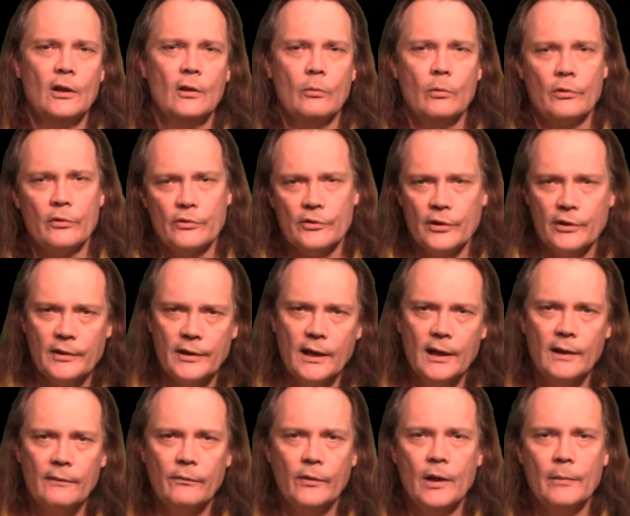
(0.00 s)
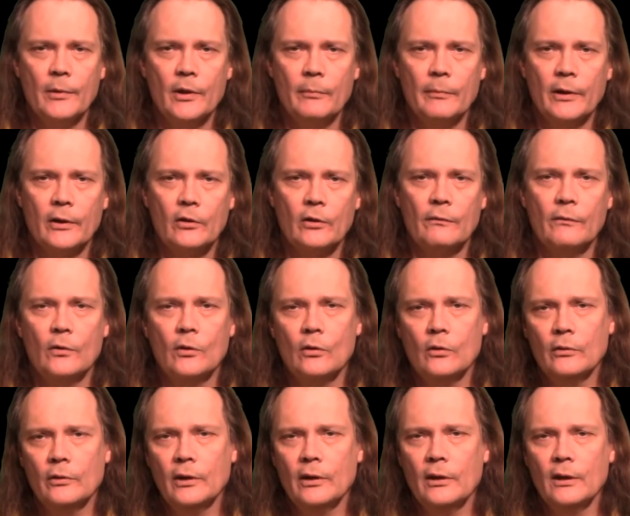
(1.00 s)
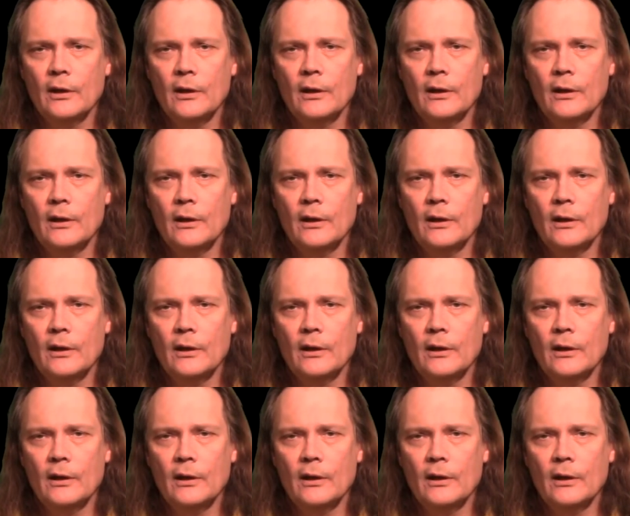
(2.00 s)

where there's a diaphragm in the microphone